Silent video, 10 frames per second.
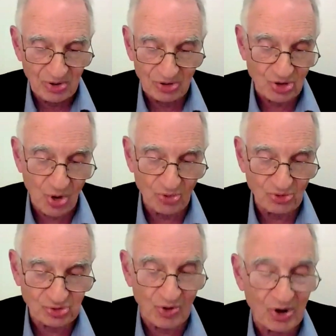her
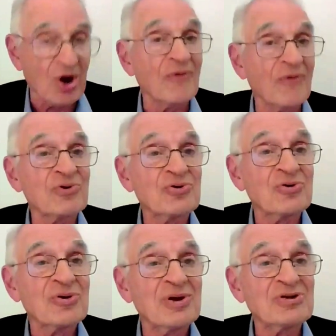toes were covered
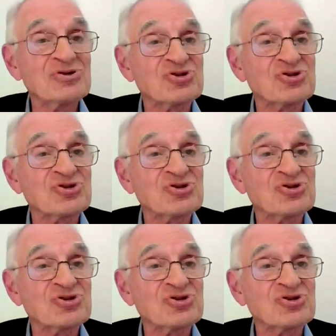in